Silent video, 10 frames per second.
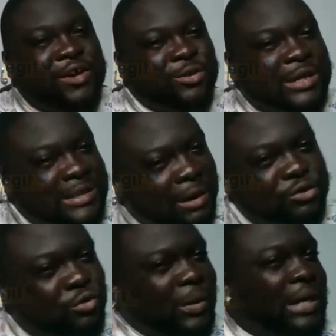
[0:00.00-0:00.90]
So I
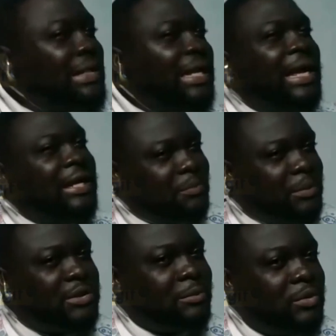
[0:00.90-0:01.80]
want you to be as clear as
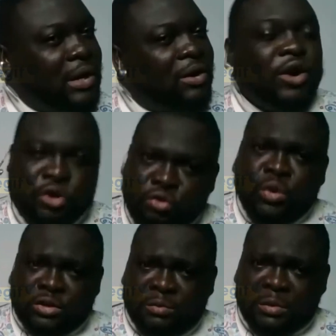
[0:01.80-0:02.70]
possible now. You
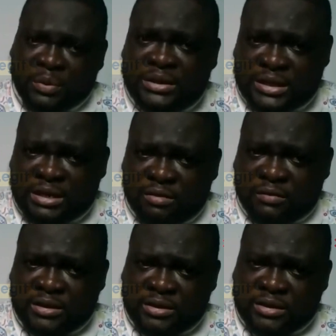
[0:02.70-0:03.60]
want to be president
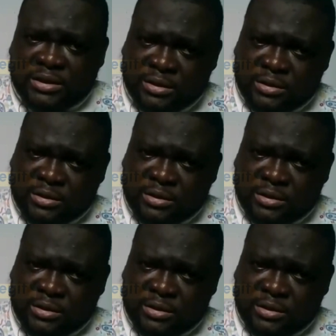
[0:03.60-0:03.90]
of Nigeria?